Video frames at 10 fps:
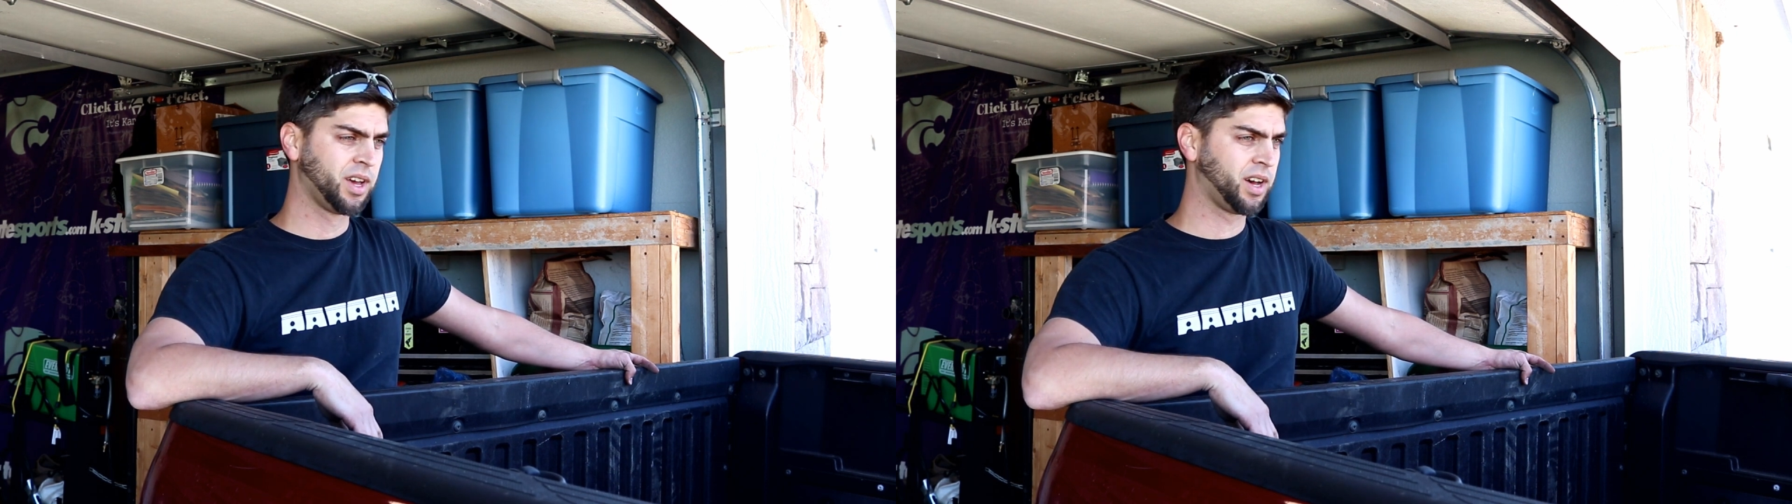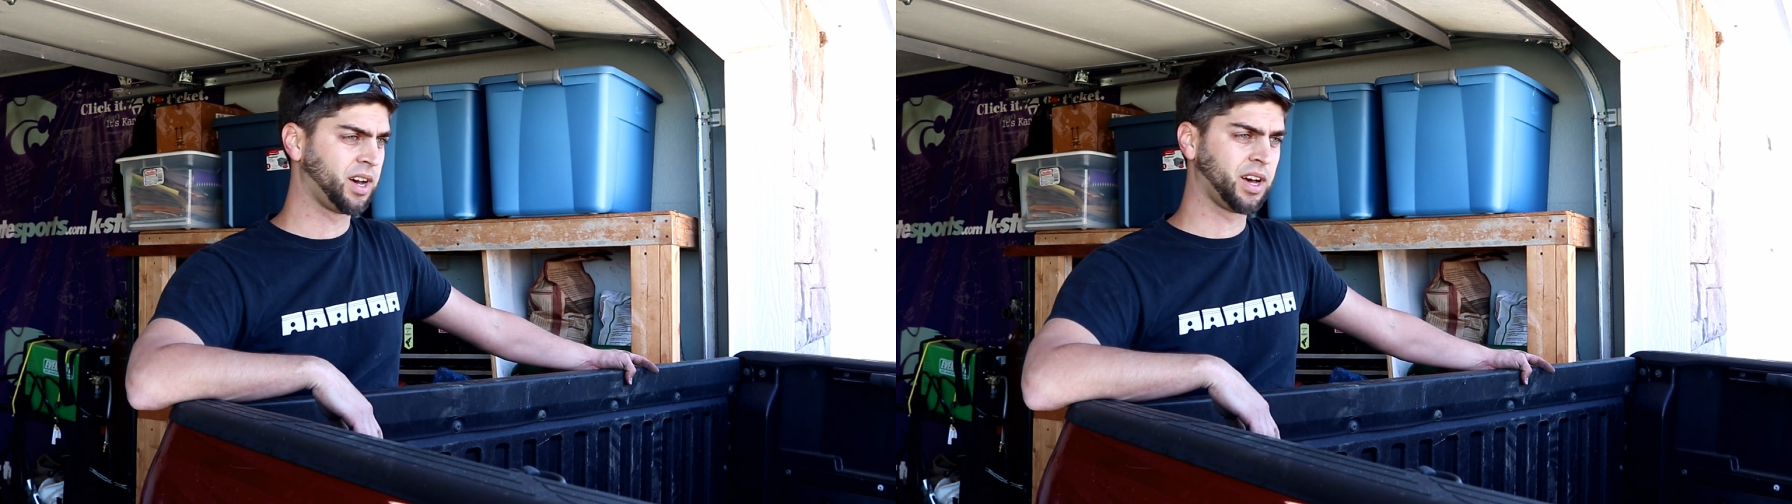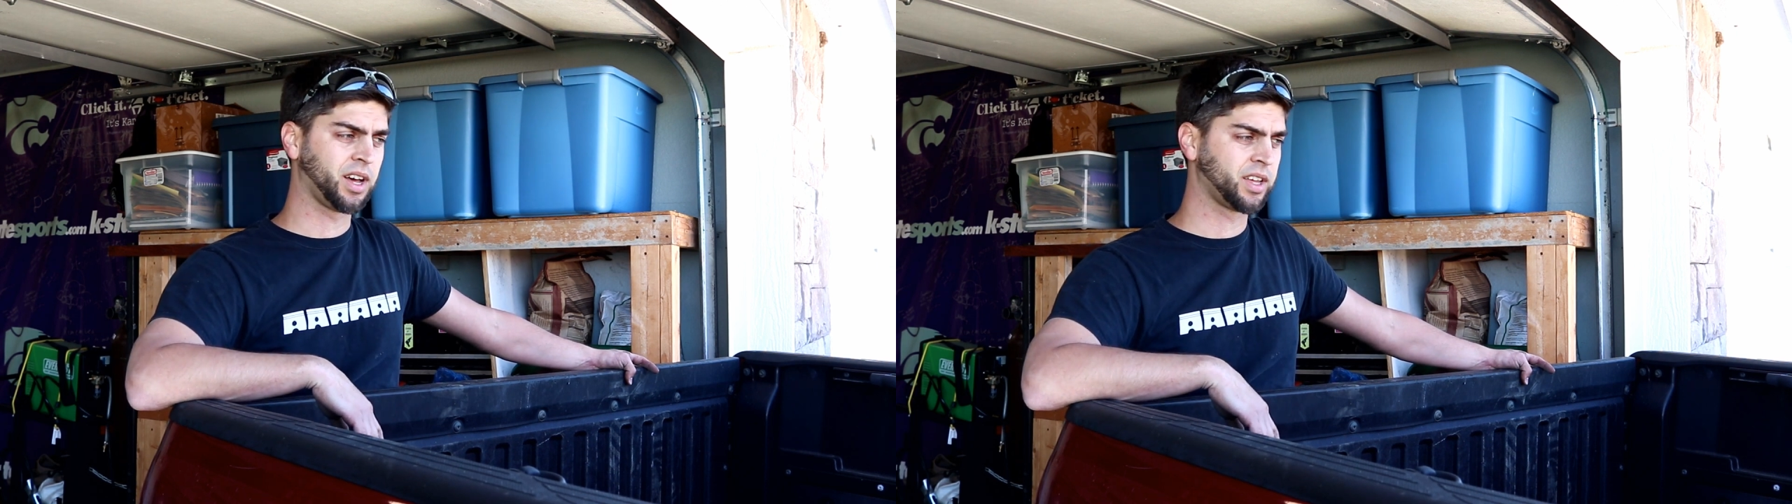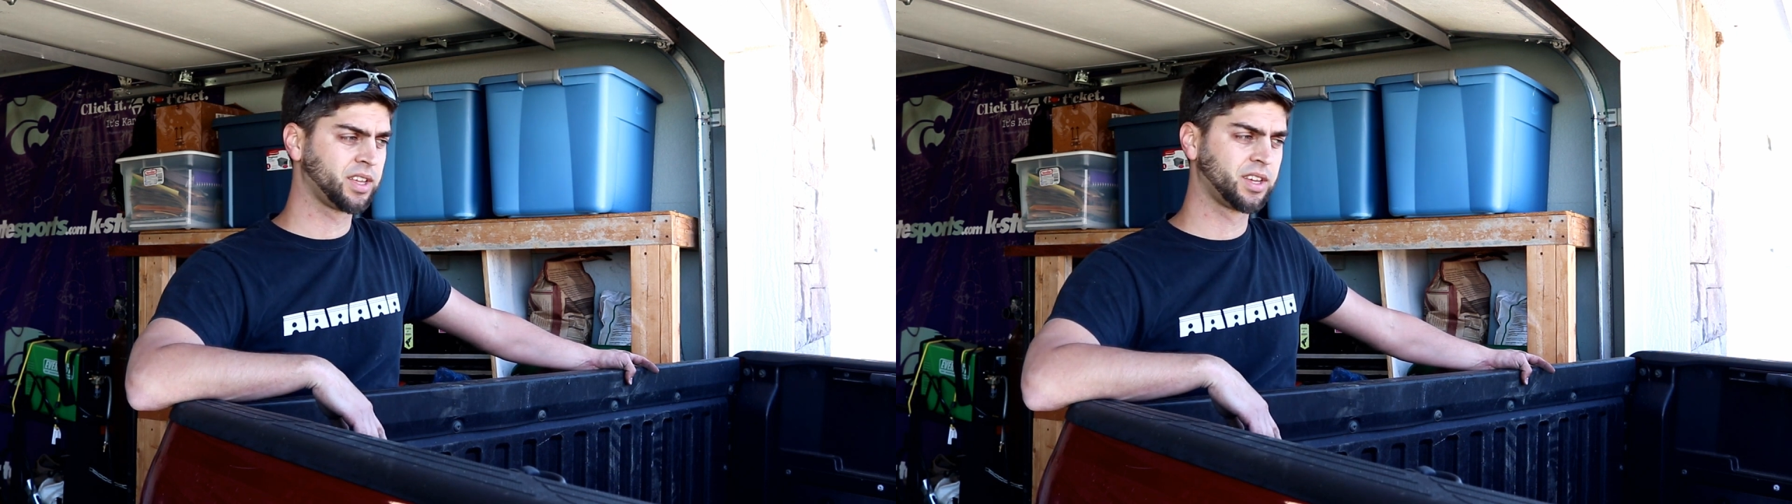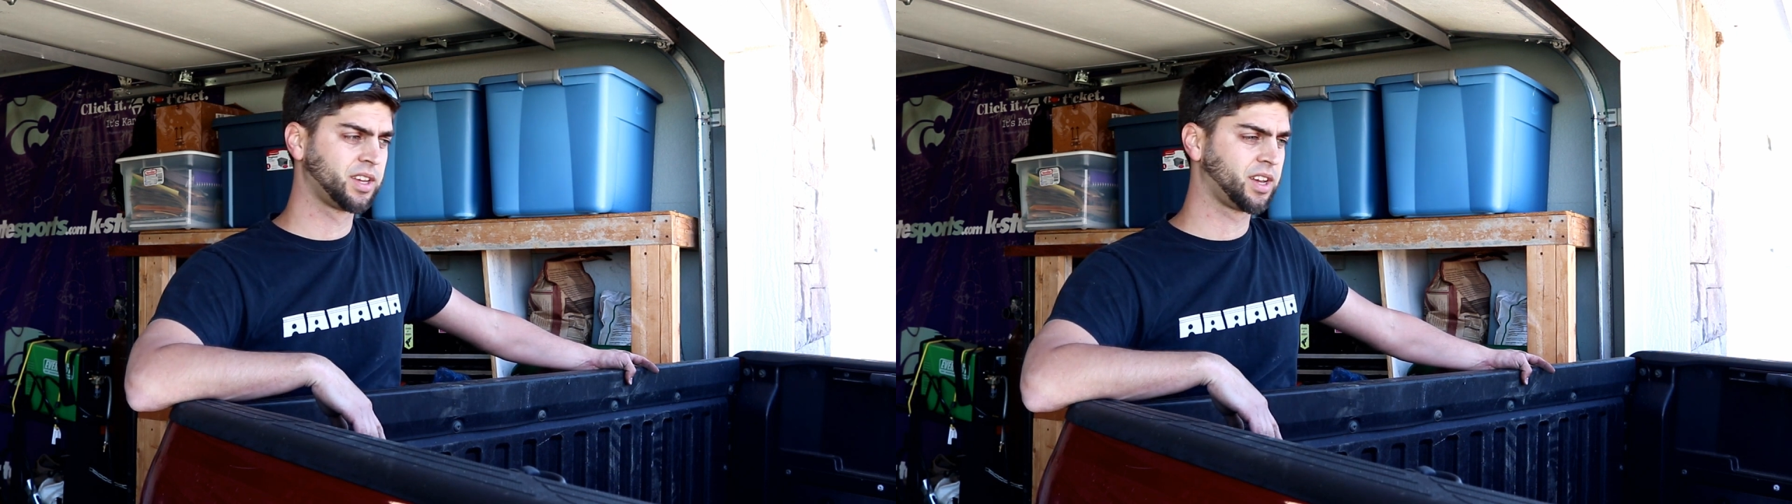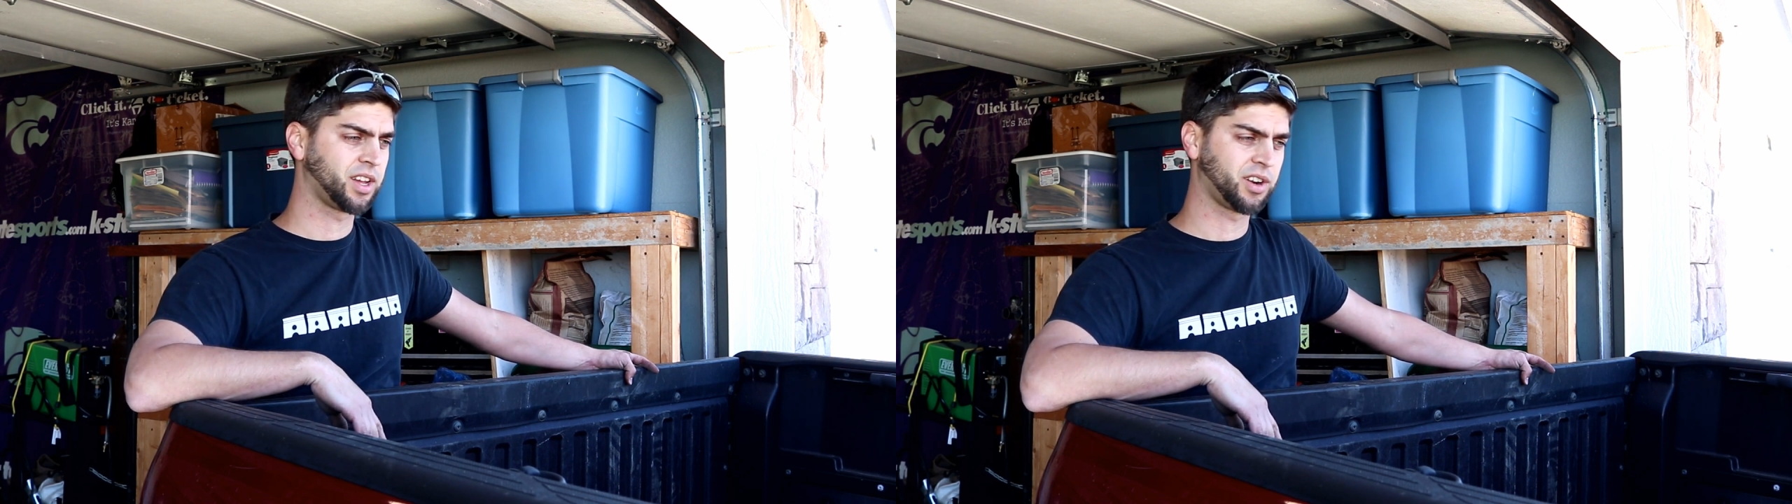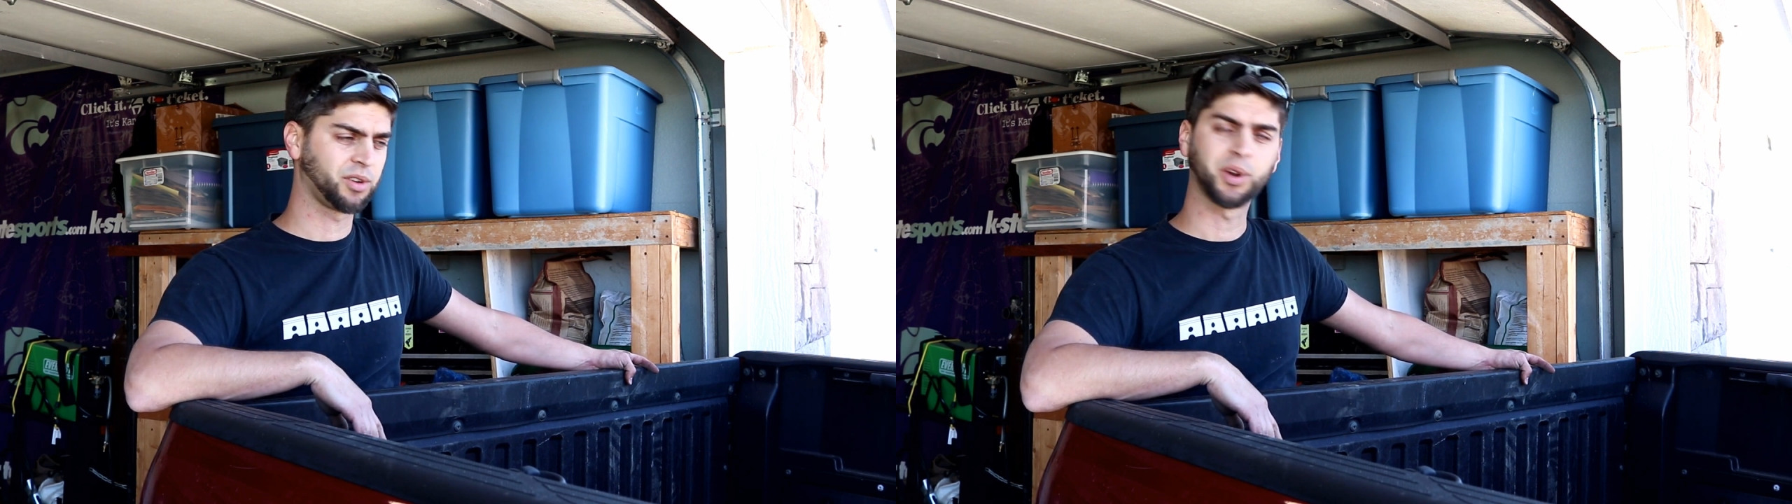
I don't